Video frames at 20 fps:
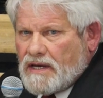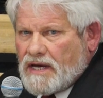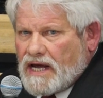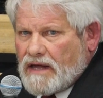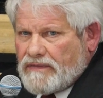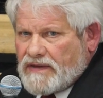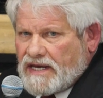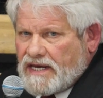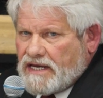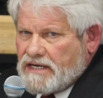I
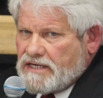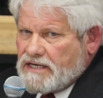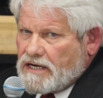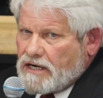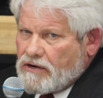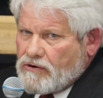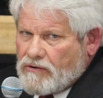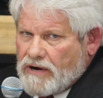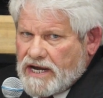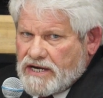think he did
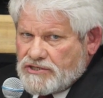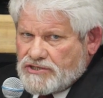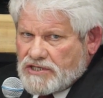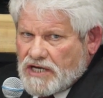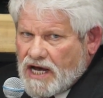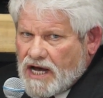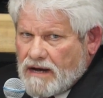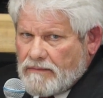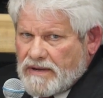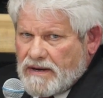a great
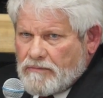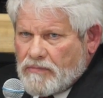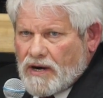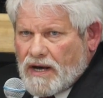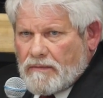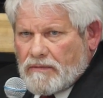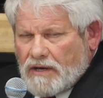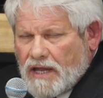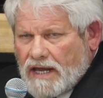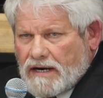job. He
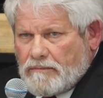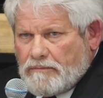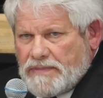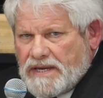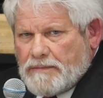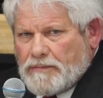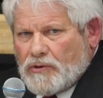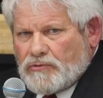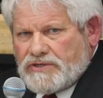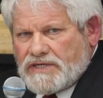brought a lot of
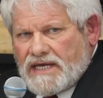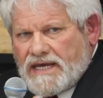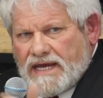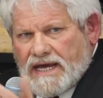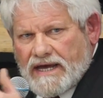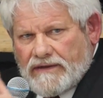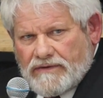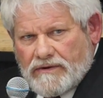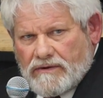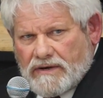people
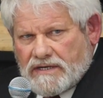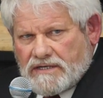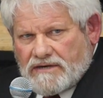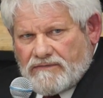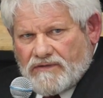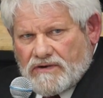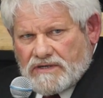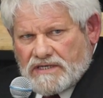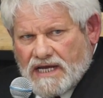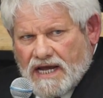together at
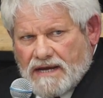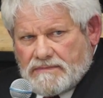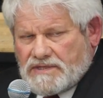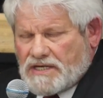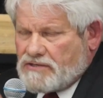different times.